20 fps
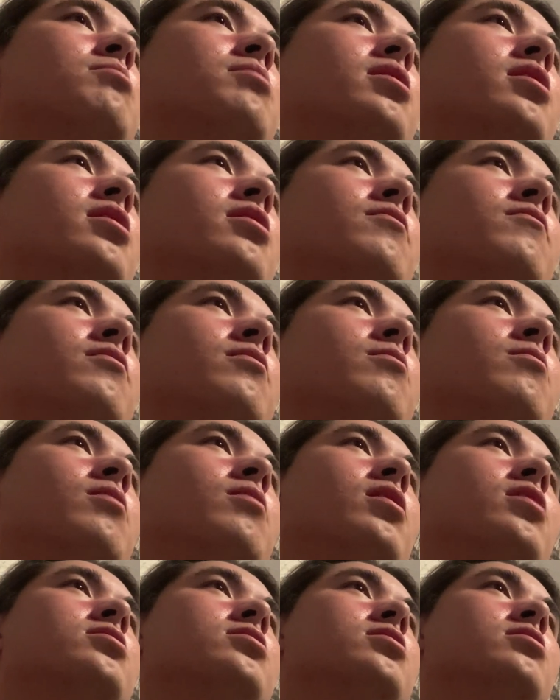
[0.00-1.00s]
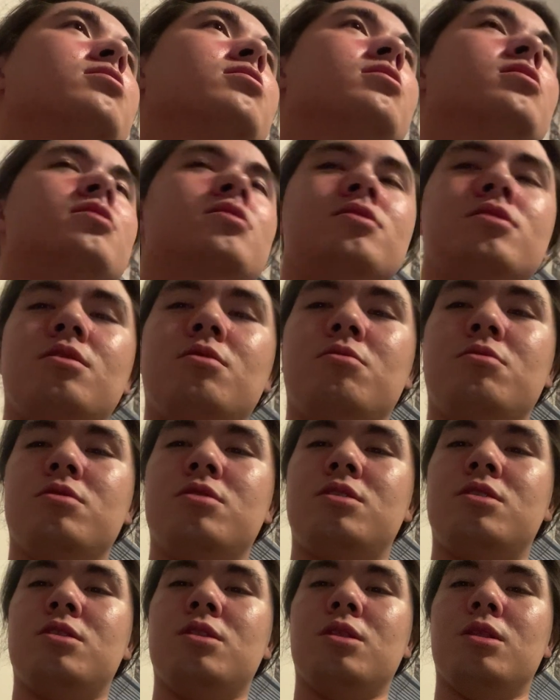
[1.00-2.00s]
man, if you're watching this, I was
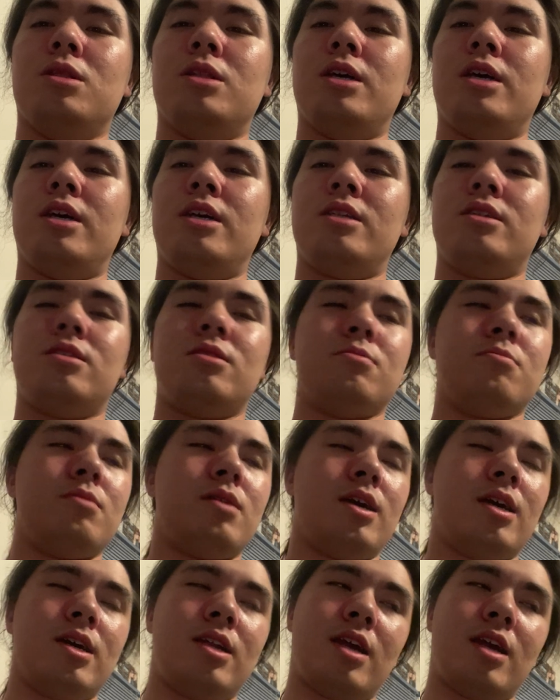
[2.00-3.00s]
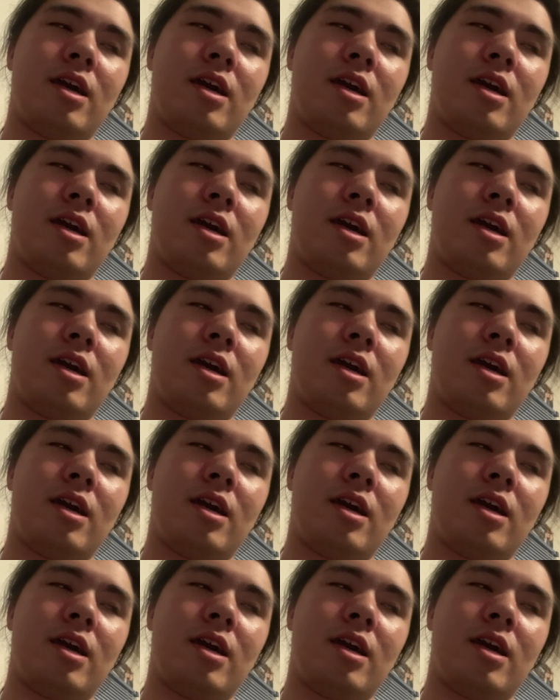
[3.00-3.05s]
lit, man.